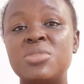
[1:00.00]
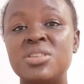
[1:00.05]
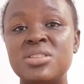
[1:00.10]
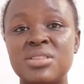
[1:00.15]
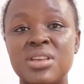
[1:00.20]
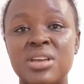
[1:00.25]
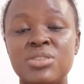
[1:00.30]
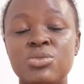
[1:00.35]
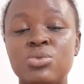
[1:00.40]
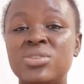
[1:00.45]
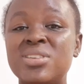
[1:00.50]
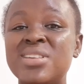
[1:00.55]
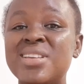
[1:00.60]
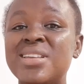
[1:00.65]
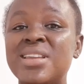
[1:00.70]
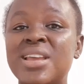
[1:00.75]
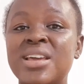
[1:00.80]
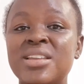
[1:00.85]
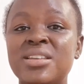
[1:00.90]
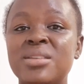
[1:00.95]
that you didn't
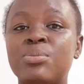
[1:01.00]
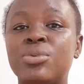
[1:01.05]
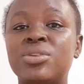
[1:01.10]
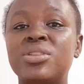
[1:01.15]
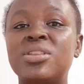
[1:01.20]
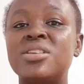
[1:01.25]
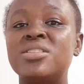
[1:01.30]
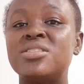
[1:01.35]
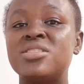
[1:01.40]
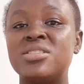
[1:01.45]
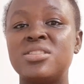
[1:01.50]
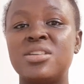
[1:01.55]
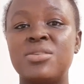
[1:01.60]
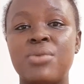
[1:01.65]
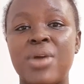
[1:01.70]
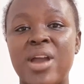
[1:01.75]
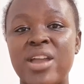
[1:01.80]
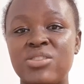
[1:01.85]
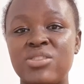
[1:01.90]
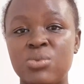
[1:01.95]
learn importation the
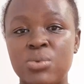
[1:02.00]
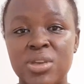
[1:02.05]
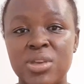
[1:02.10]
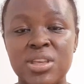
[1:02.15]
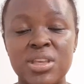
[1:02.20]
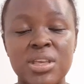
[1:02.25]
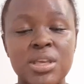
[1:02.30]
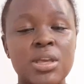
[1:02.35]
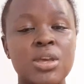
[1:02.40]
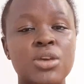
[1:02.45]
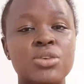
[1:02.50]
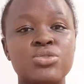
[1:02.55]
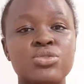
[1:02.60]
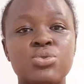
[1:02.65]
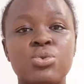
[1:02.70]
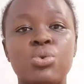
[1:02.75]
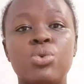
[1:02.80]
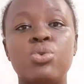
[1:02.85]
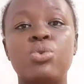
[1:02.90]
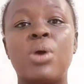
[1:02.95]
right way,
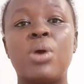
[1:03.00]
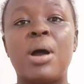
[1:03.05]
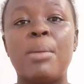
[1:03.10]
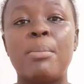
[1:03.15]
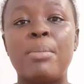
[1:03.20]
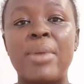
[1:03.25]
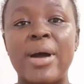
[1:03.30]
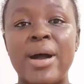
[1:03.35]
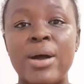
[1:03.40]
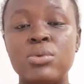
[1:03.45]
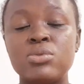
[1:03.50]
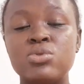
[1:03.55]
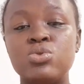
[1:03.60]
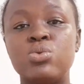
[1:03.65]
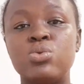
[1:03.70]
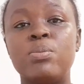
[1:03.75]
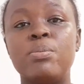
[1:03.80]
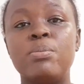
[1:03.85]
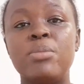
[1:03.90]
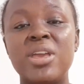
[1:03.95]
so you are bound to
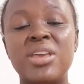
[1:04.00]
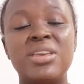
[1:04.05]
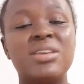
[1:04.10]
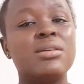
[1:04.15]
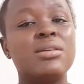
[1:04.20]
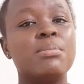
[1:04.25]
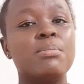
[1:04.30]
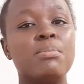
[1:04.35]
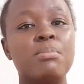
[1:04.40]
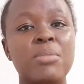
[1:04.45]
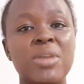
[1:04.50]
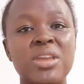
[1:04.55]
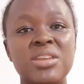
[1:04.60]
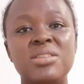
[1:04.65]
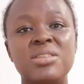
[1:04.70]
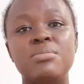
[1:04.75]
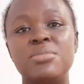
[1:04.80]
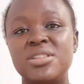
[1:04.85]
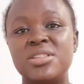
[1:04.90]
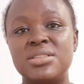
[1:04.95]
make many
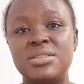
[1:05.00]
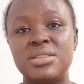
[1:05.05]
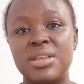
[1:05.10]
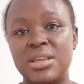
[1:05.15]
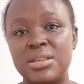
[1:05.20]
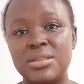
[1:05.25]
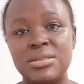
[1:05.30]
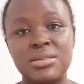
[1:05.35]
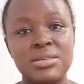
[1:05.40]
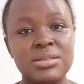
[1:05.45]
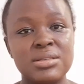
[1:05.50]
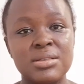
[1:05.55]
mistakes.